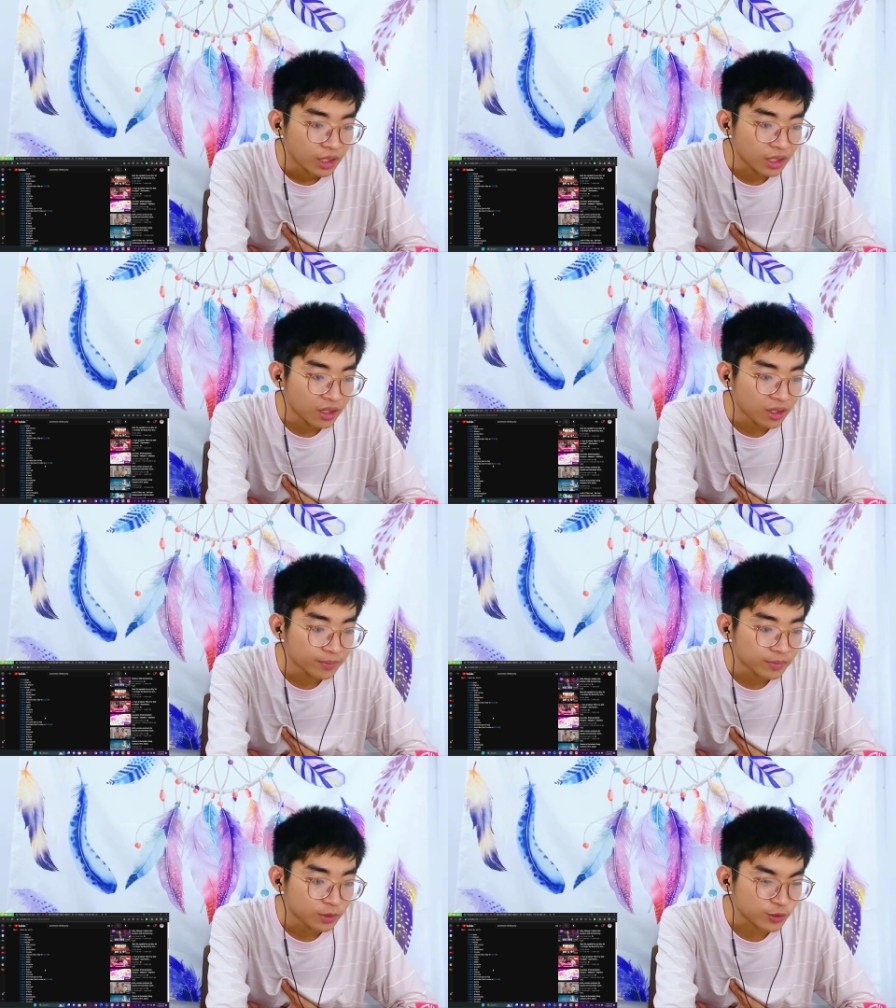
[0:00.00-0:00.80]

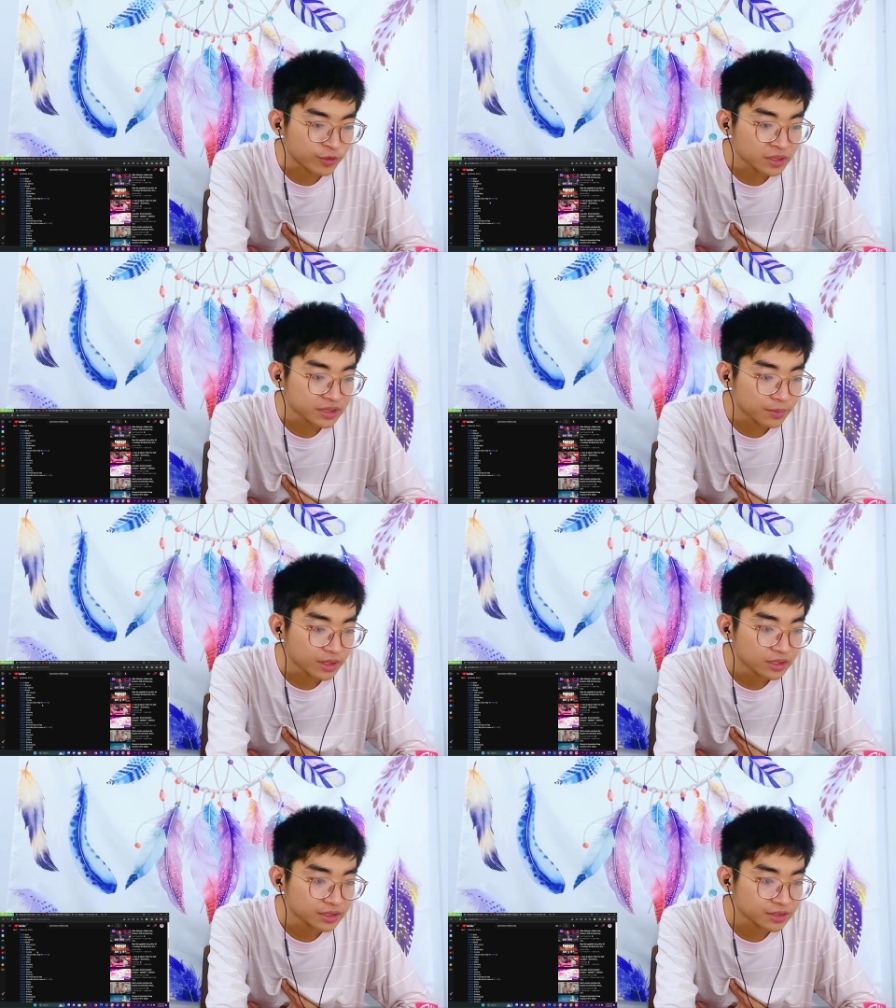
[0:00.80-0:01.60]
Um, the first time I
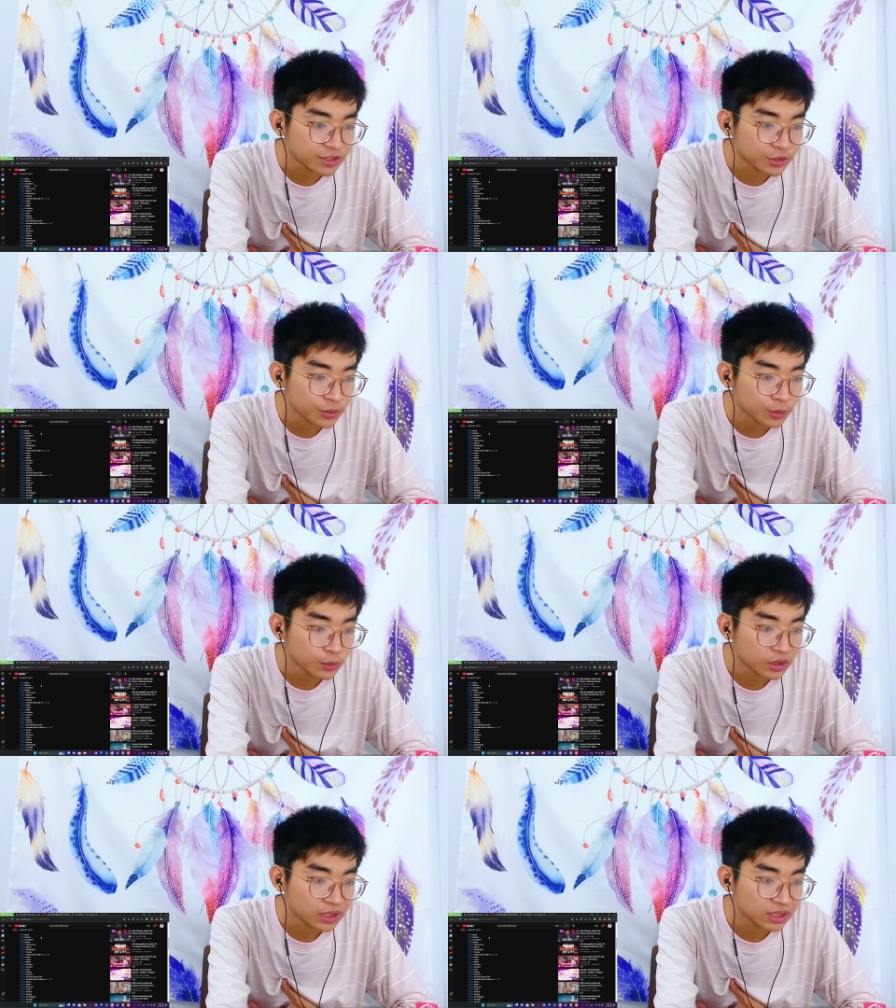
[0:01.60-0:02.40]
listened to
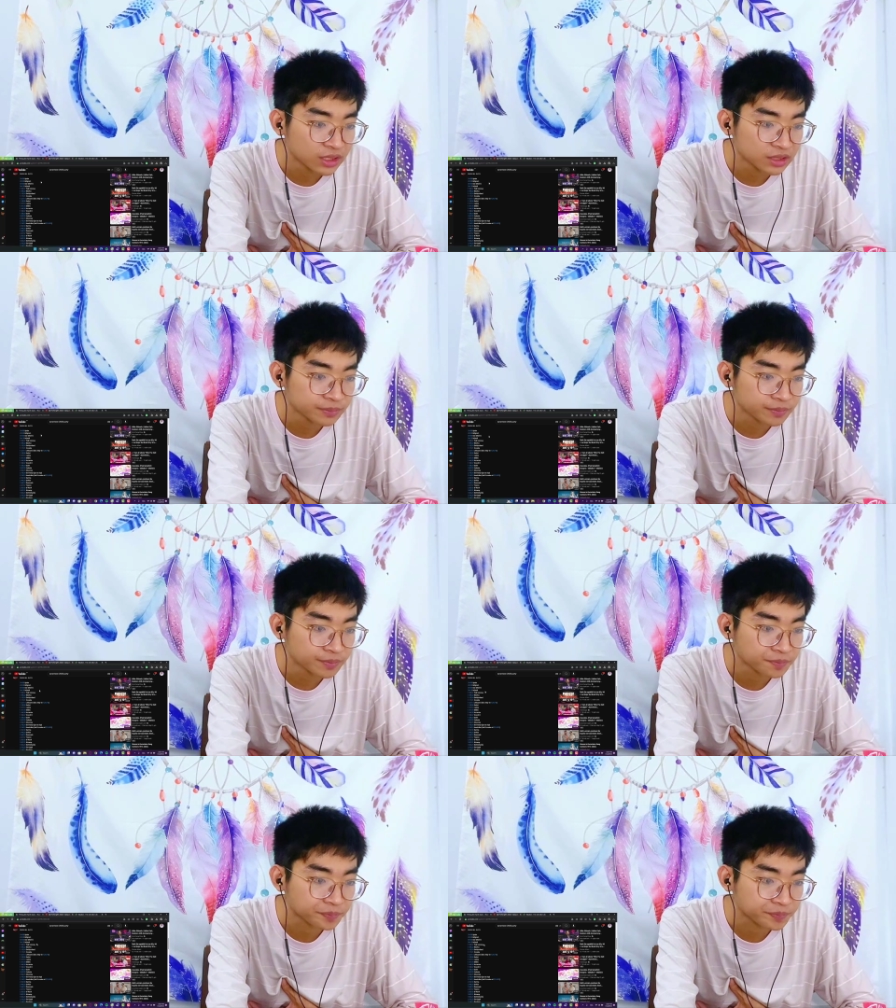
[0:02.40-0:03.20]
um,
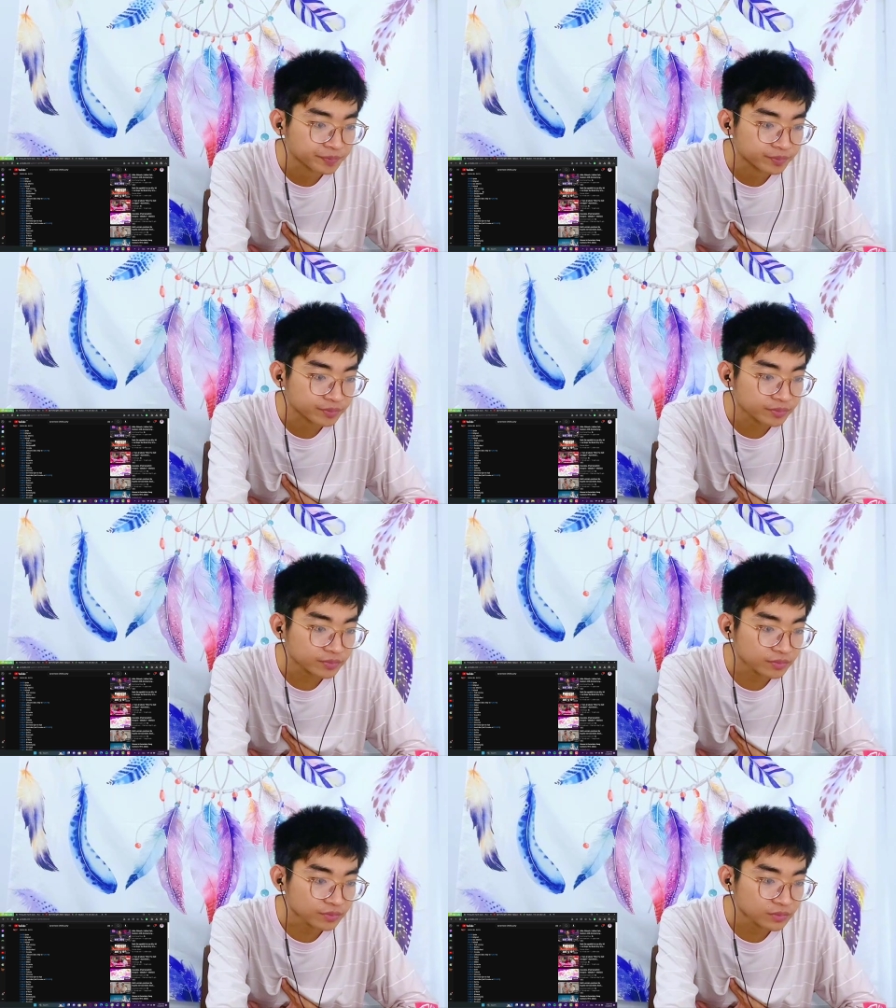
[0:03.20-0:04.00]

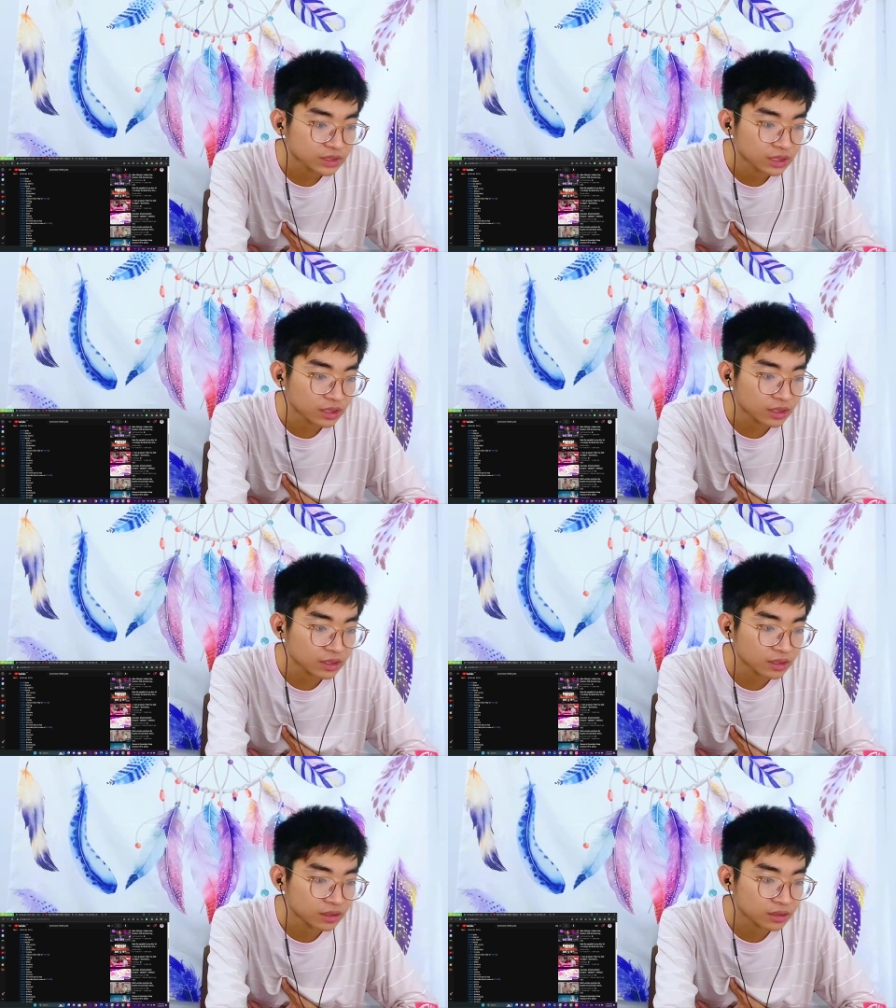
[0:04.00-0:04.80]
like
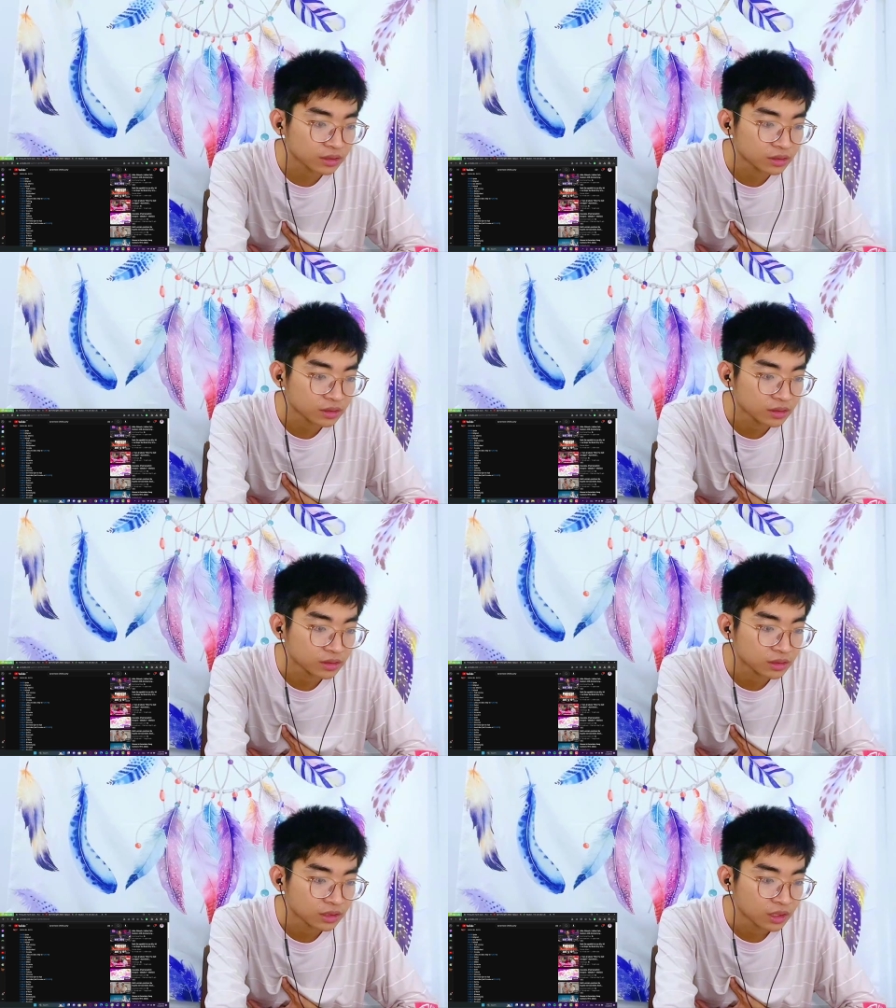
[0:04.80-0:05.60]
uh,
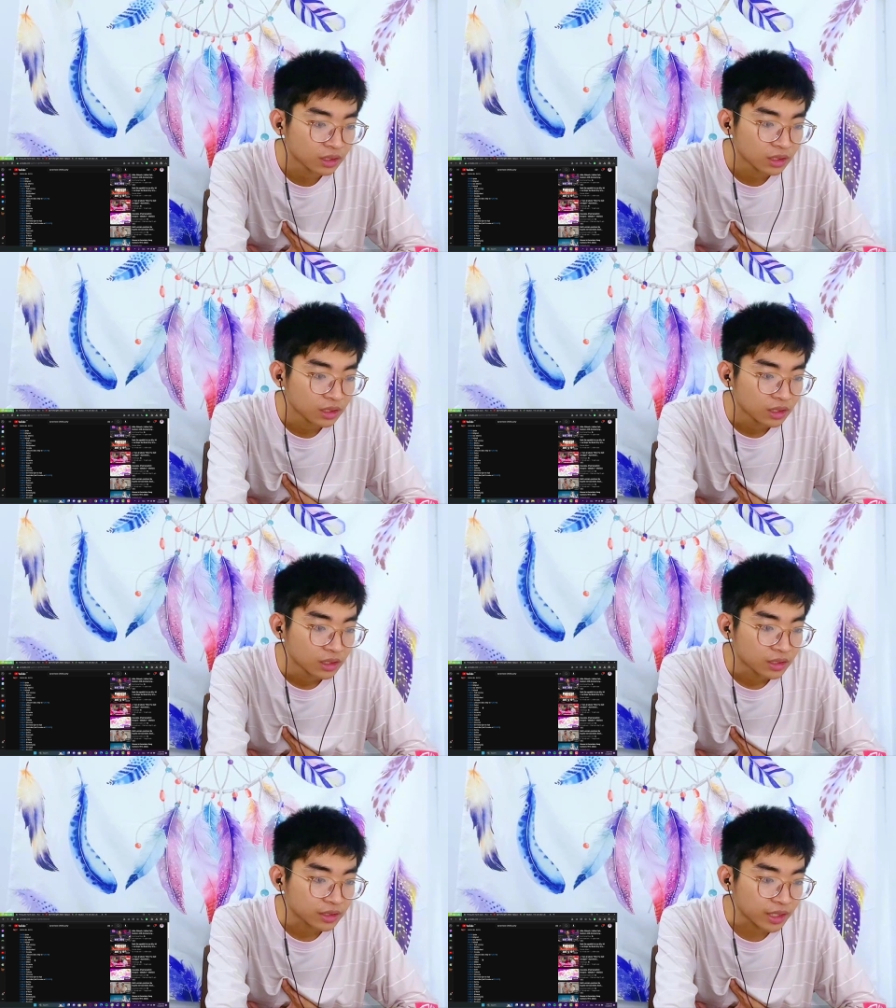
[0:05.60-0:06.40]

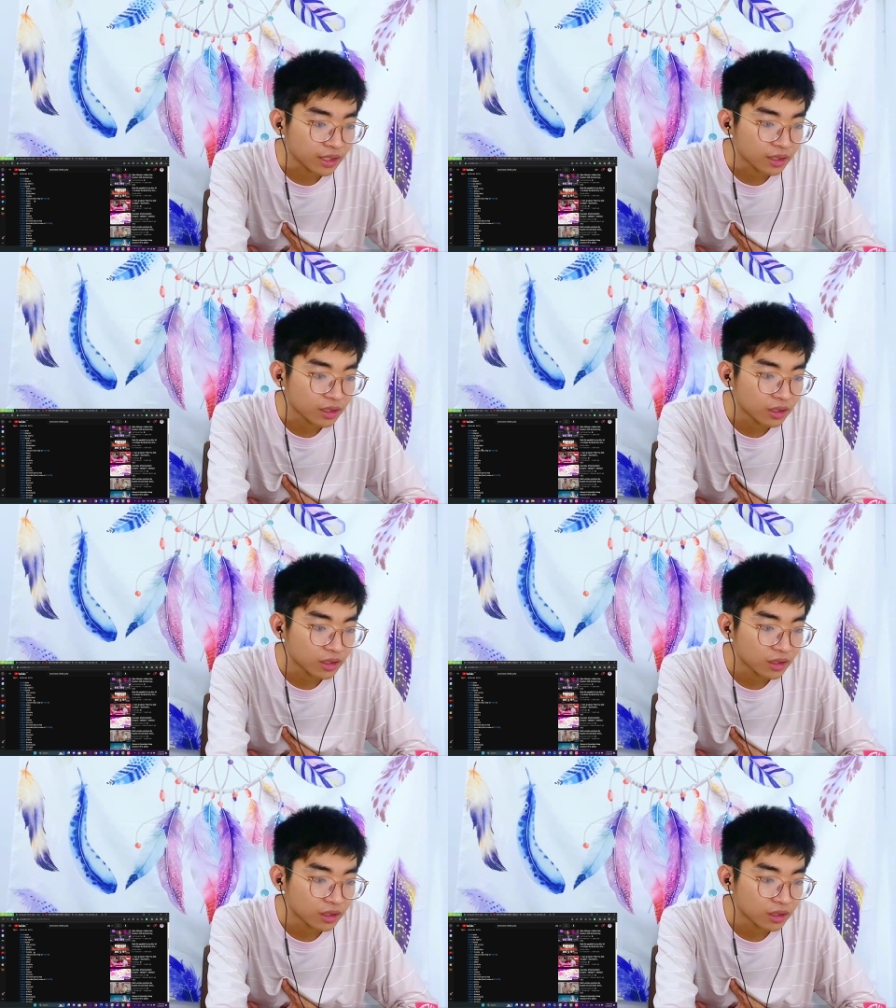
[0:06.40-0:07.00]
yeah